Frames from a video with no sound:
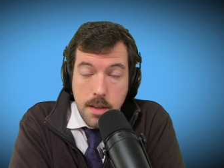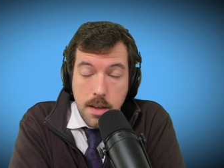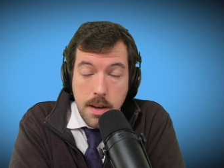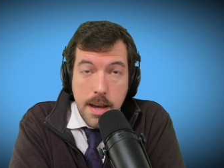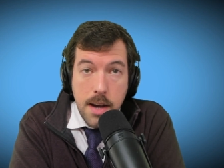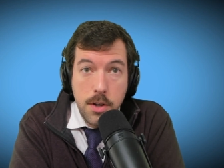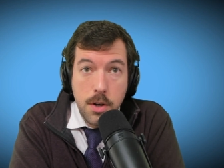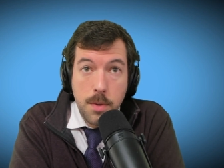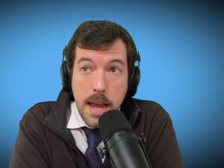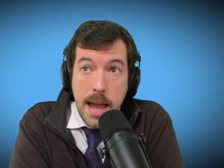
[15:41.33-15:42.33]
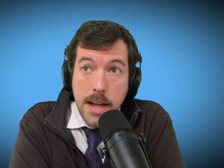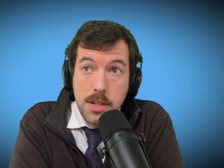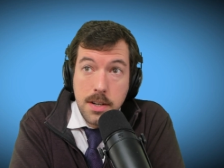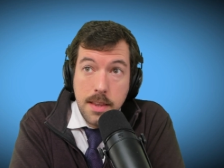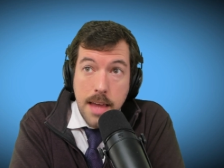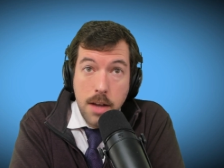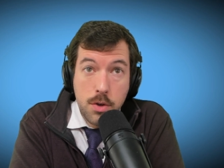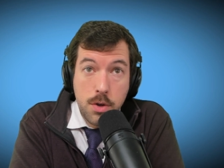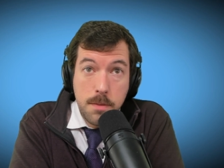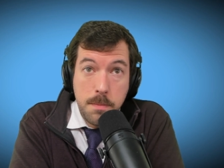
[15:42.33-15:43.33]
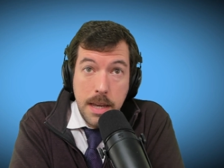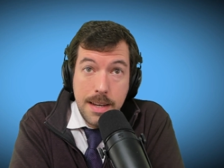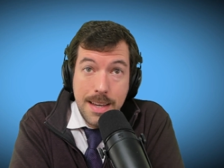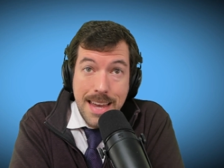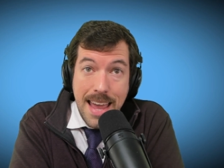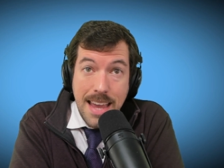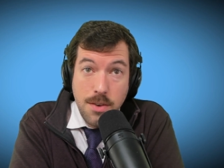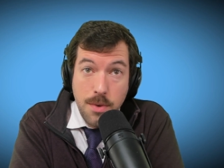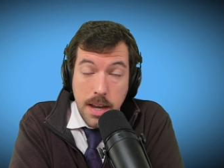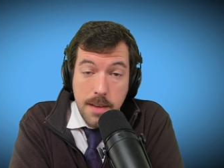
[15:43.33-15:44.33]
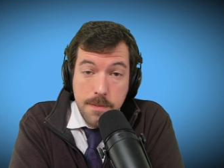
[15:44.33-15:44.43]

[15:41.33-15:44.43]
Now, your reaction to that could be to get angry